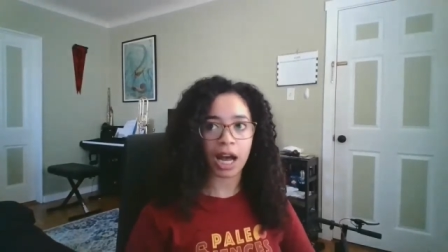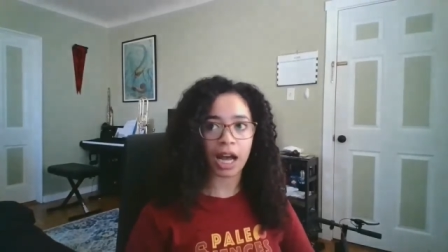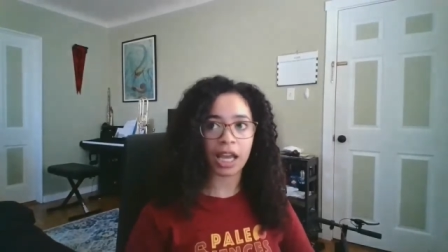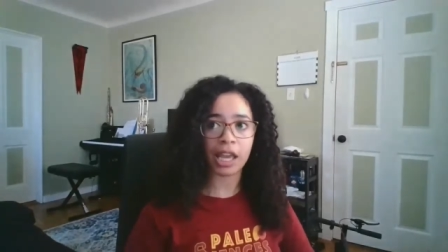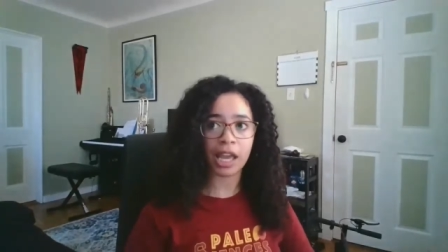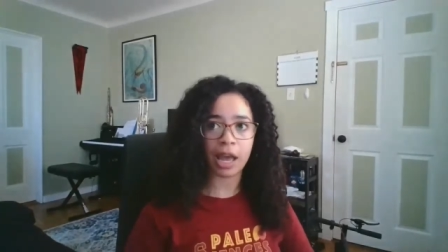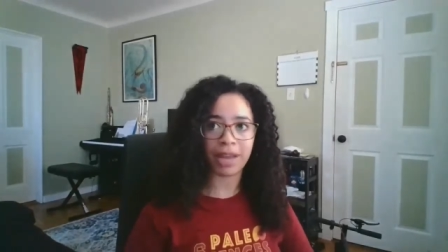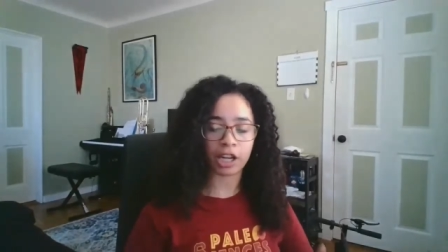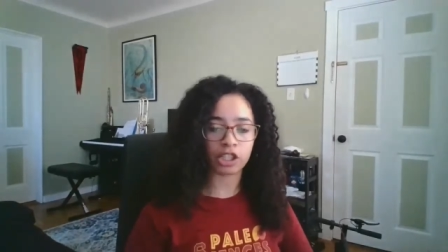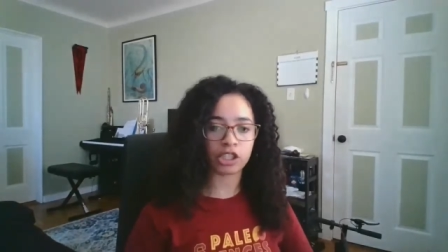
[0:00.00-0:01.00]
I am
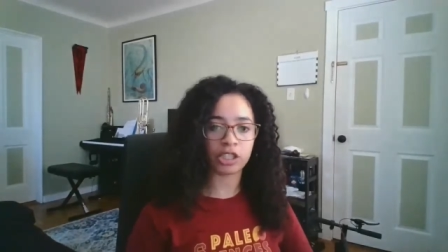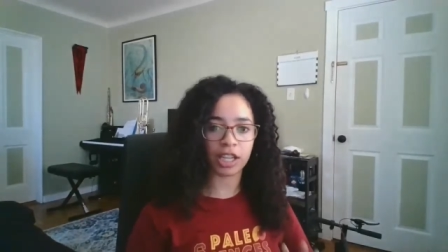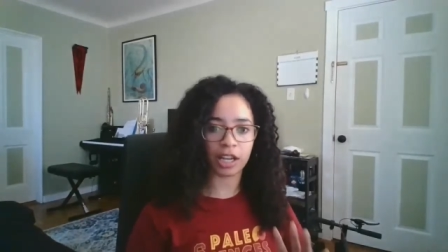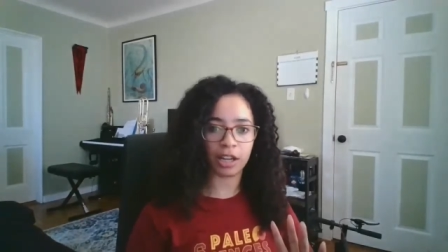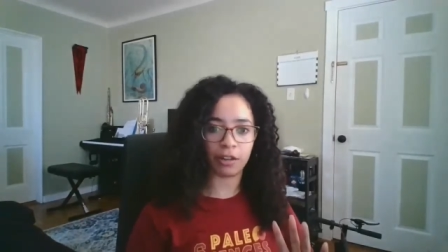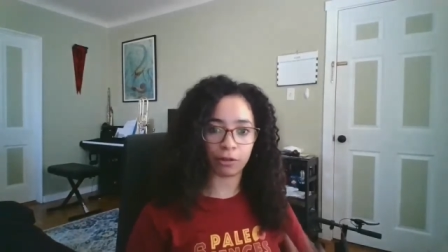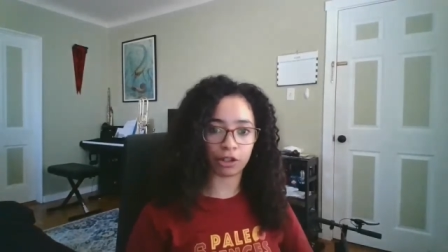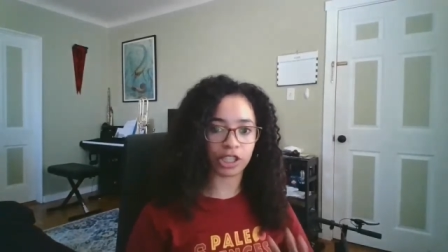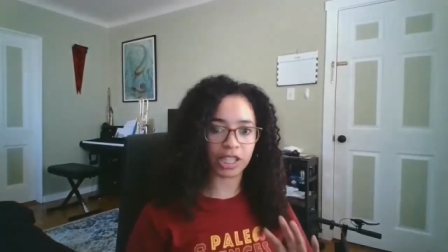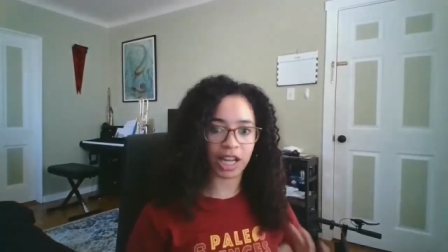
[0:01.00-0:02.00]
actually,
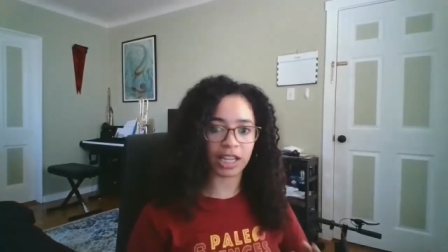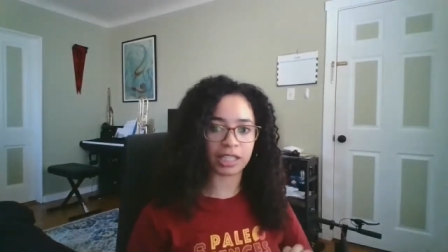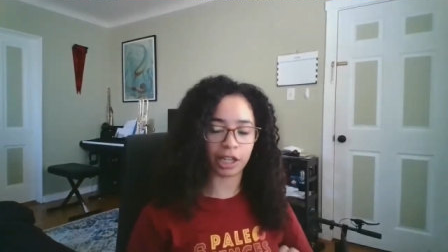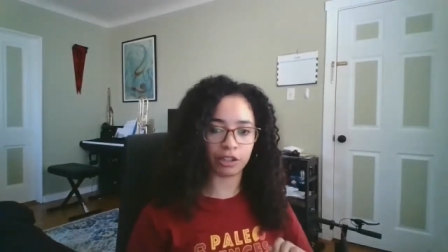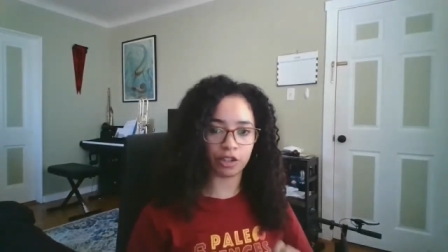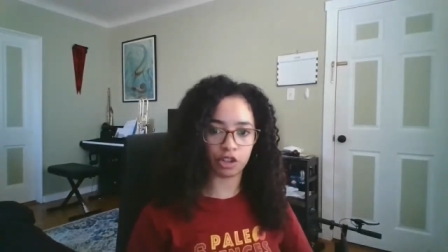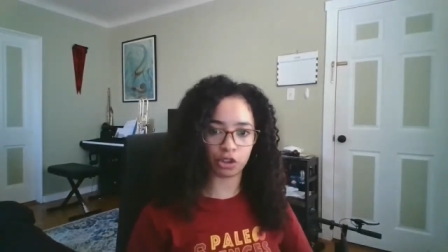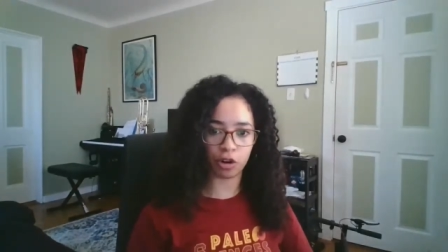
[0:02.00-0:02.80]
unfortunately, not entirely sure